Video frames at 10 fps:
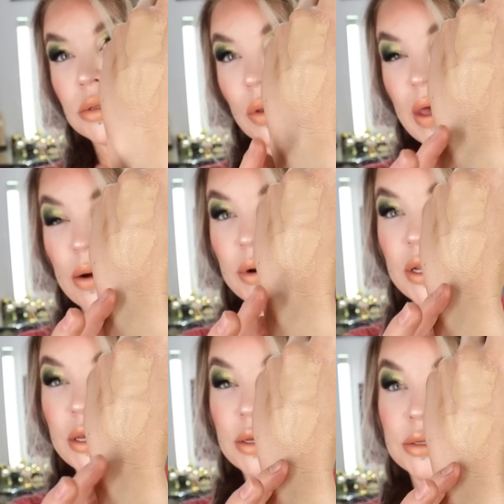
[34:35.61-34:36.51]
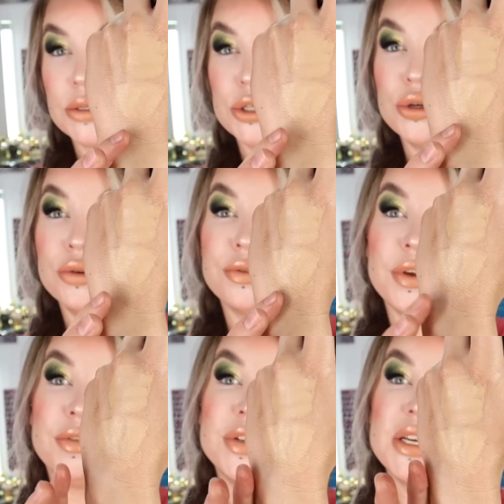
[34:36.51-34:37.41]
So that one is
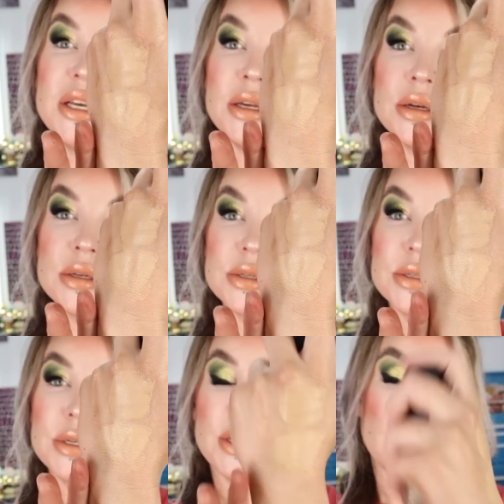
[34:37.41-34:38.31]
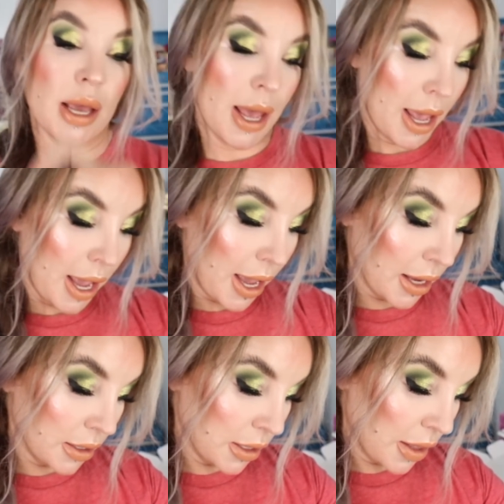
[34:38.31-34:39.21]
215C.
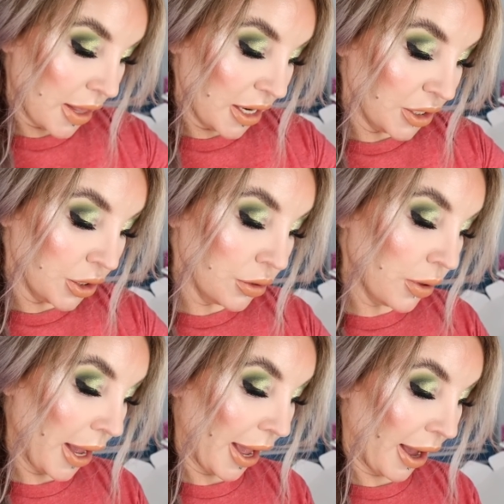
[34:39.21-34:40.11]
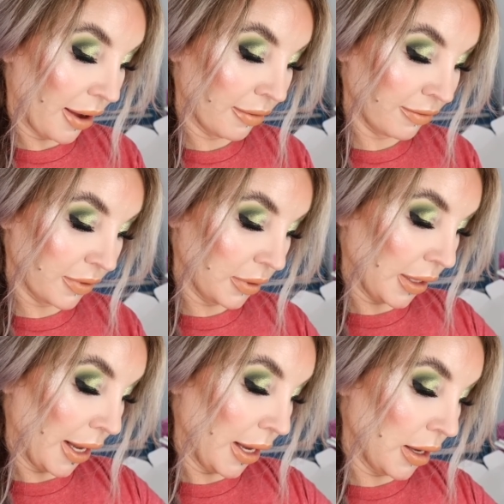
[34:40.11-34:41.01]
And they do have
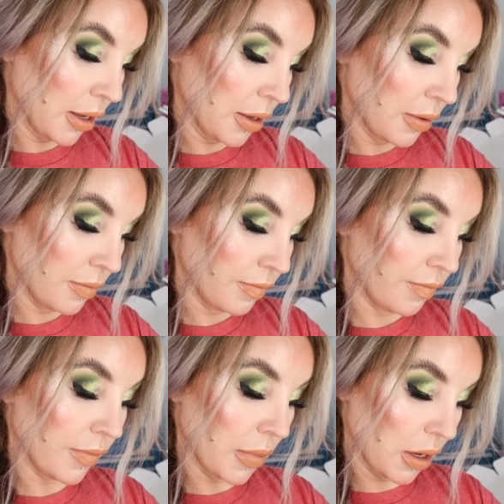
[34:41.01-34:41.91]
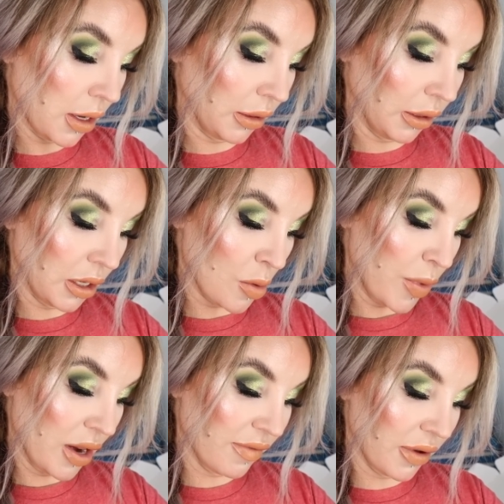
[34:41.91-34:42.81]
like a little
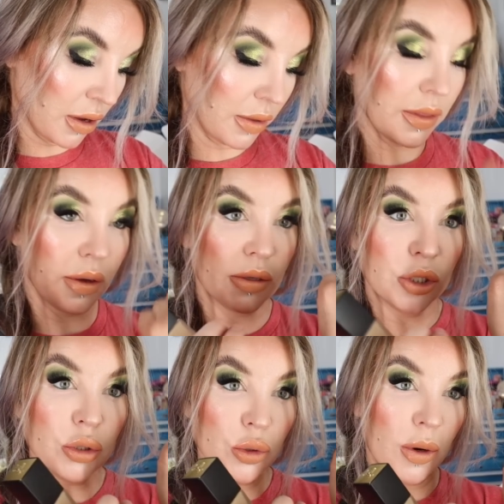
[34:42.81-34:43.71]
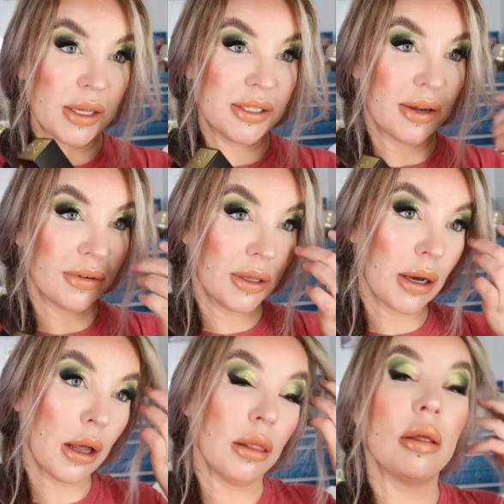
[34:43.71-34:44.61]
bit of a, the 220s definitely
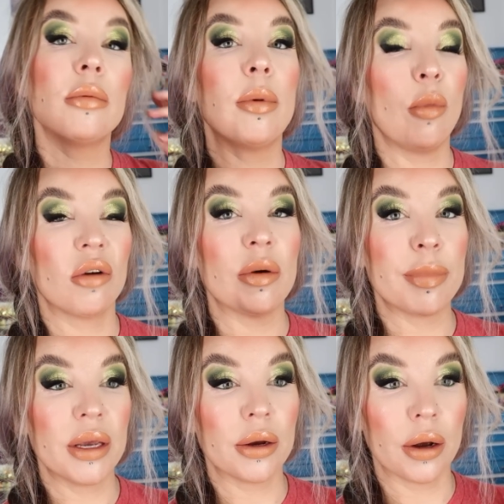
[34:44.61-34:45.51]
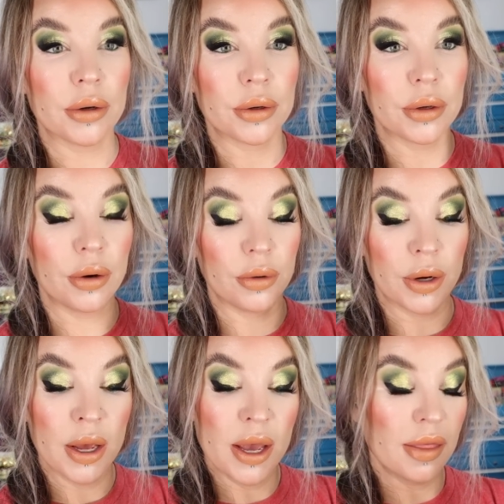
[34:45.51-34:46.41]
got a little bit more of a pinker
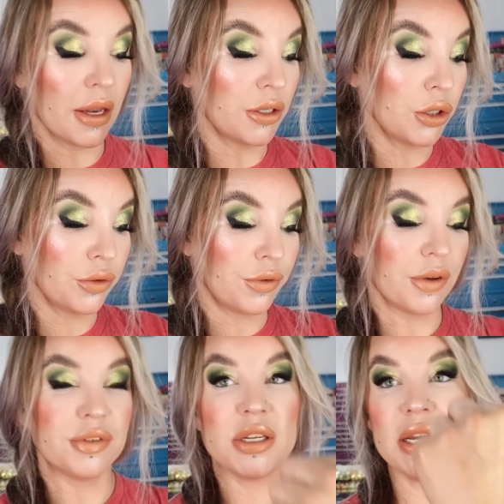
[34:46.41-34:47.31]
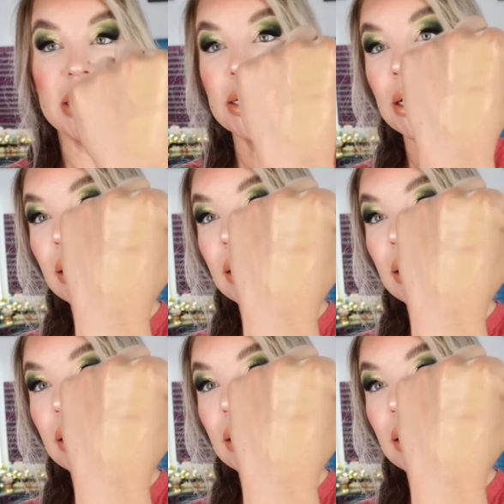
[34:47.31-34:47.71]
undertone than 215.